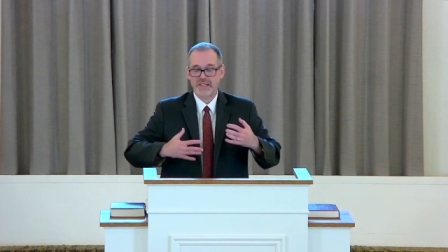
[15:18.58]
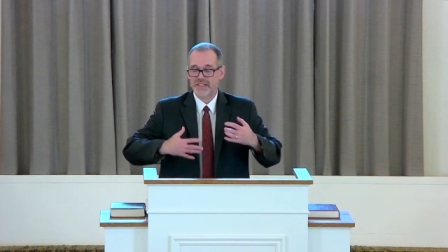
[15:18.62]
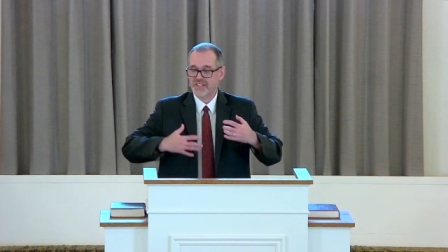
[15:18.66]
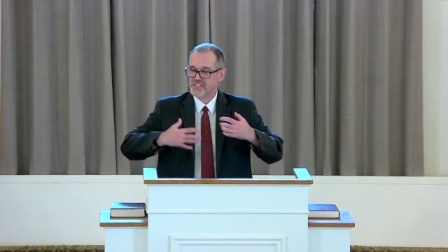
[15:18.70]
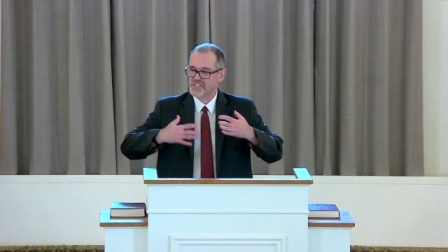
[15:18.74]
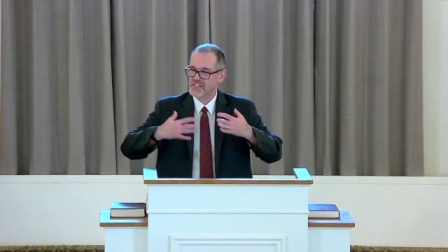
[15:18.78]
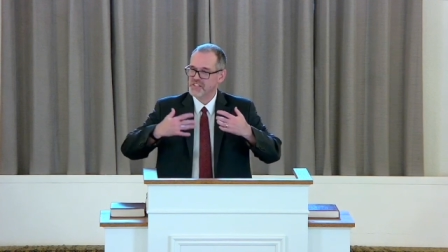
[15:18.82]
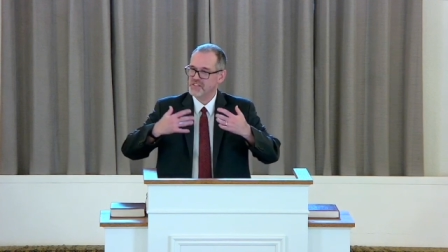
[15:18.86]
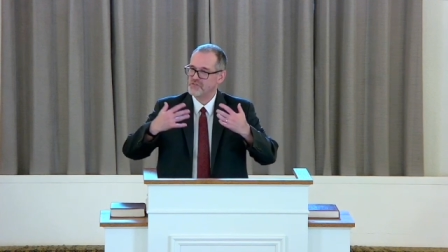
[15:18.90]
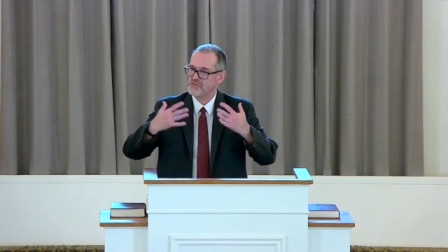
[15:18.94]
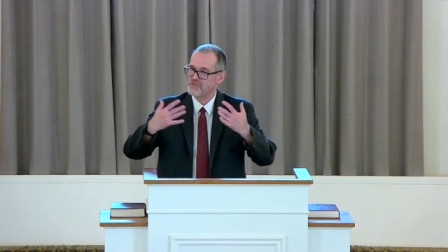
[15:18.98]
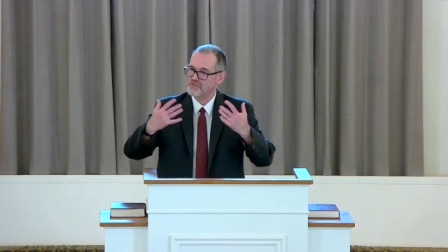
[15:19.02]
is
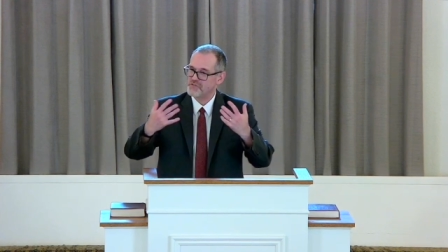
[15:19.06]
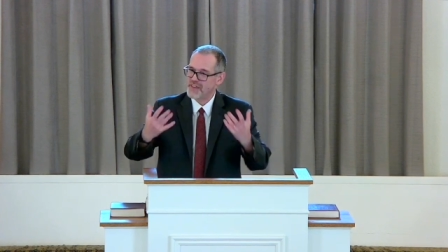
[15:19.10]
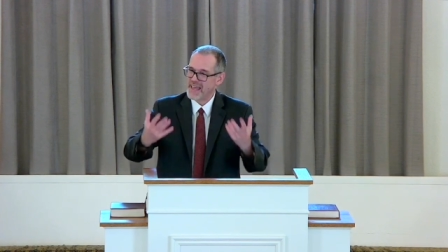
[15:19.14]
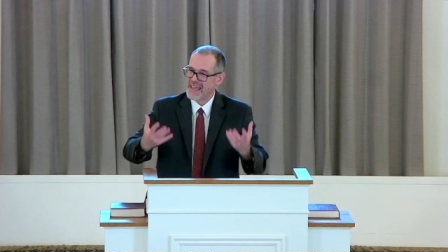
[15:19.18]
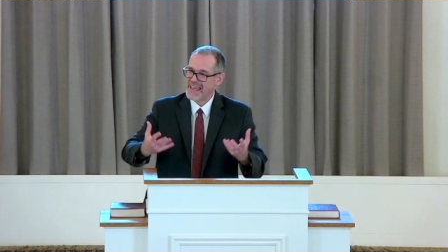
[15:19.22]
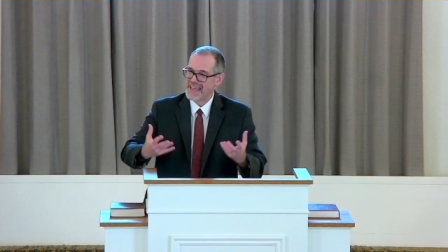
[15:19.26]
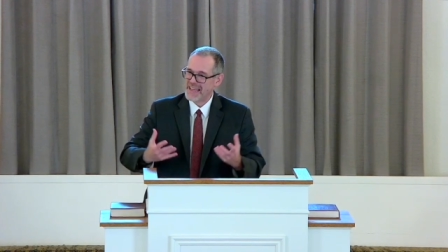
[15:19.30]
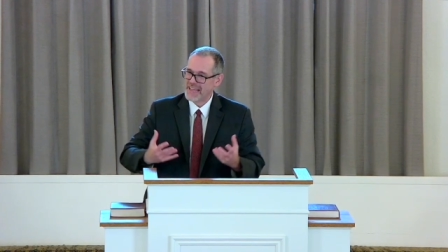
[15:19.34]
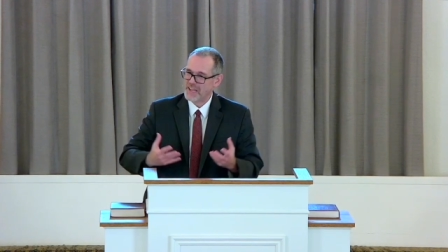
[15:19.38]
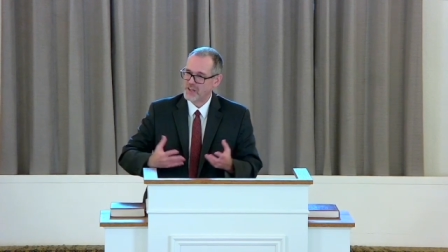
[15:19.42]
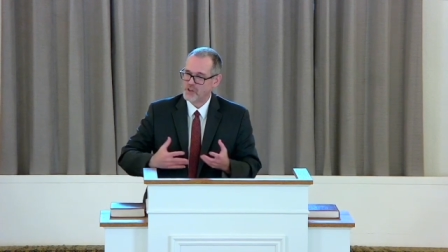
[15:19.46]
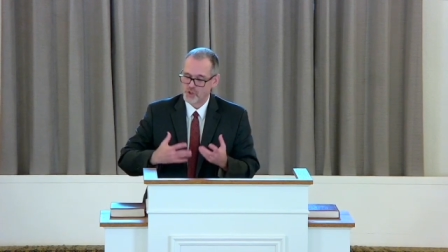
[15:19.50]

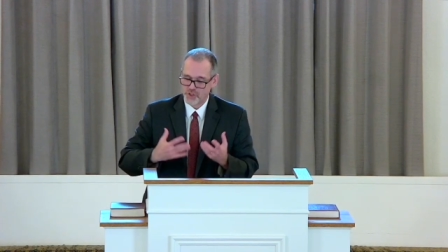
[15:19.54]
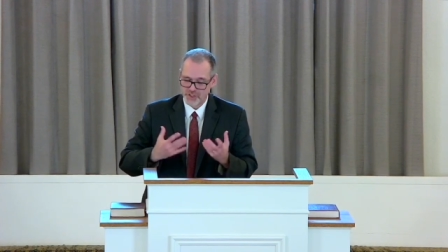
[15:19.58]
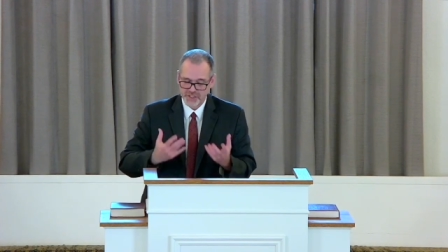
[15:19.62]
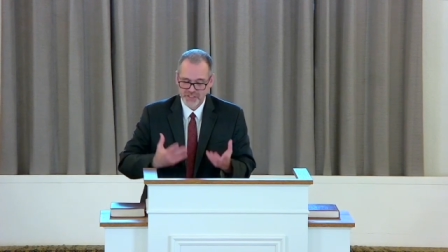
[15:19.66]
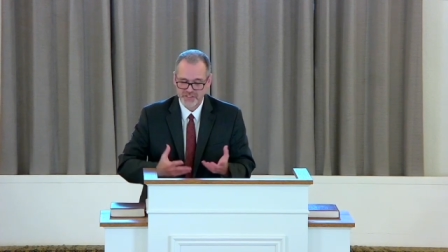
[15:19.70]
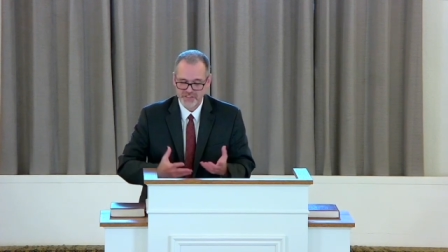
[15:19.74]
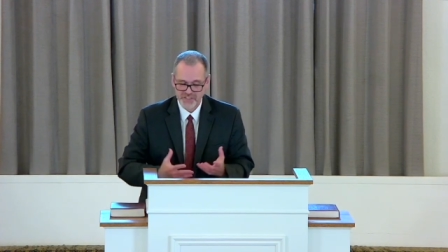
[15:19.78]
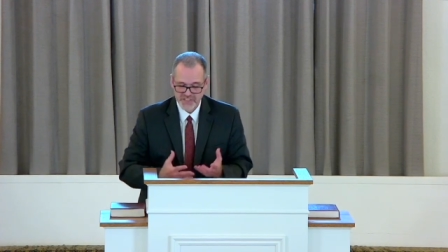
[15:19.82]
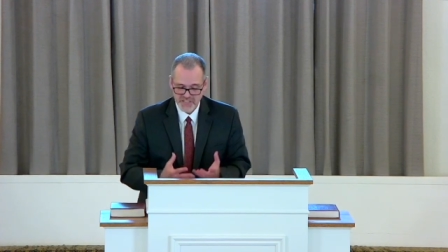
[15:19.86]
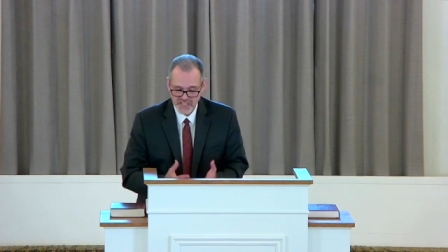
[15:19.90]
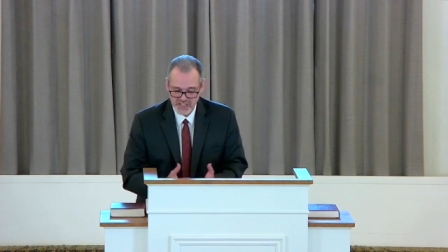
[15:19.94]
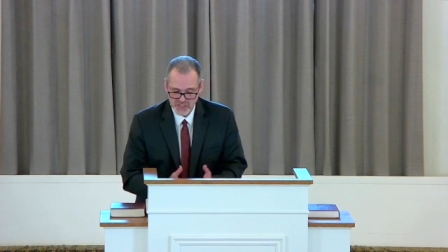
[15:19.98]
conveying or
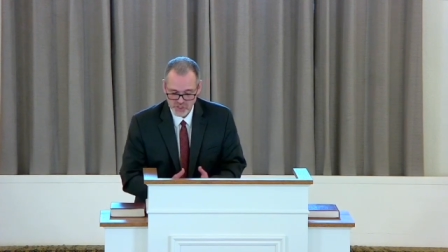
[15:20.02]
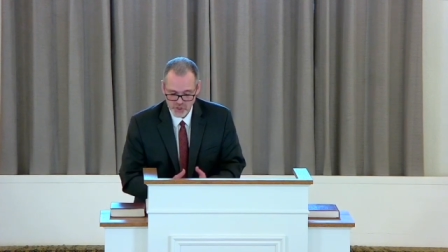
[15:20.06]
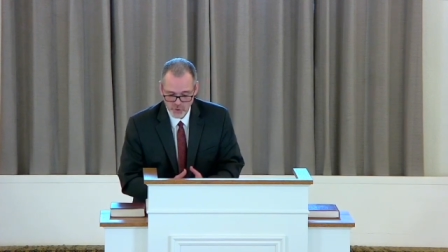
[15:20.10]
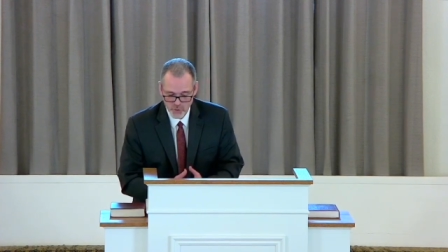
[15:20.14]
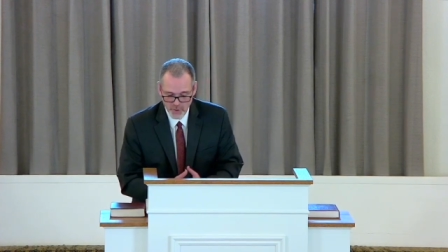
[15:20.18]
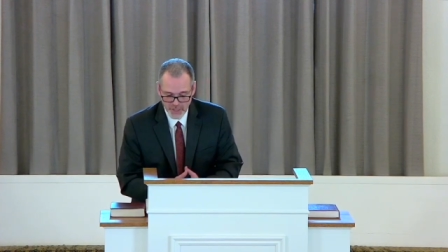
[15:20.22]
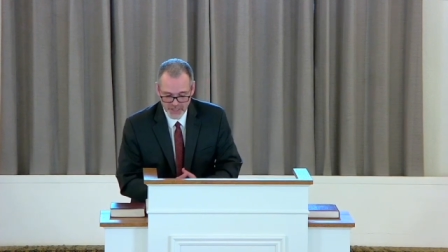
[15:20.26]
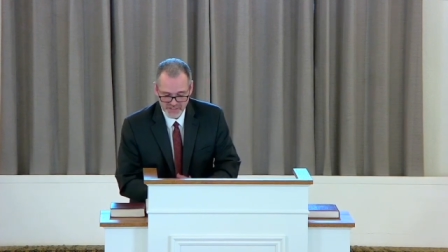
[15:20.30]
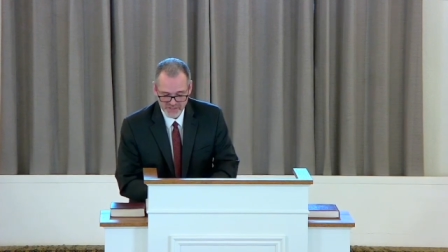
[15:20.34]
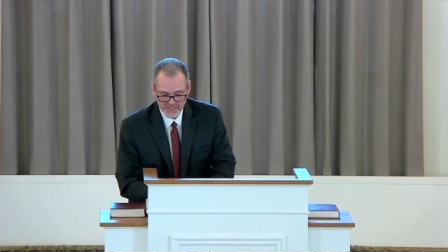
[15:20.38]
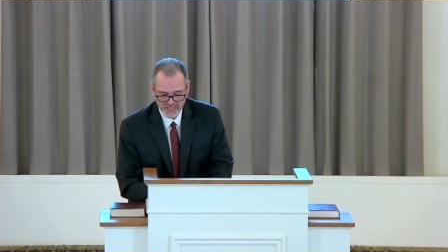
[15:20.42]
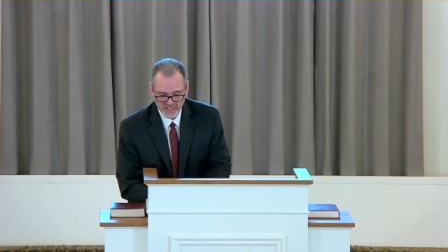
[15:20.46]

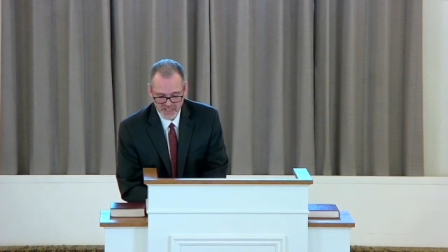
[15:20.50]
continuing to